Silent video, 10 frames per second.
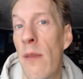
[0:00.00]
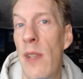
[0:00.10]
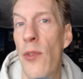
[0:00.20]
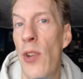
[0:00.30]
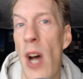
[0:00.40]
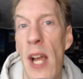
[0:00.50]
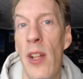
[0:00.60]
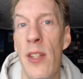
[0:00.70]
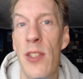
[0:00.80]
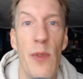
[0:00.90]
different
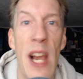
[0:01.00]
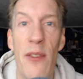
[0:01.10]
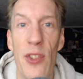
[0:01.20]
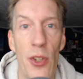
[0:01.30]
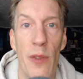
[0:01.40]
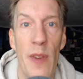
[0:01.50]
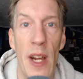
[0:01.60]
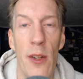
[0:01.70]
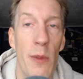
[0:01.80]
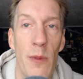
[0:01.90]
islands if you haven't certified
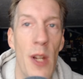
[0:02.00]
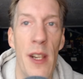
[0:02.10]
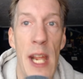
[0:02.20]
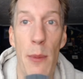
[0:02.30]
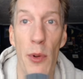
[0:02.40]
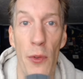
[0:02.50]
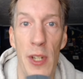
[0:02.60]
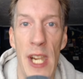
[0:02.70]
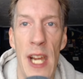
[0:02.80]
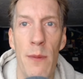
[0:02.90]
or gotten enabled for it yet.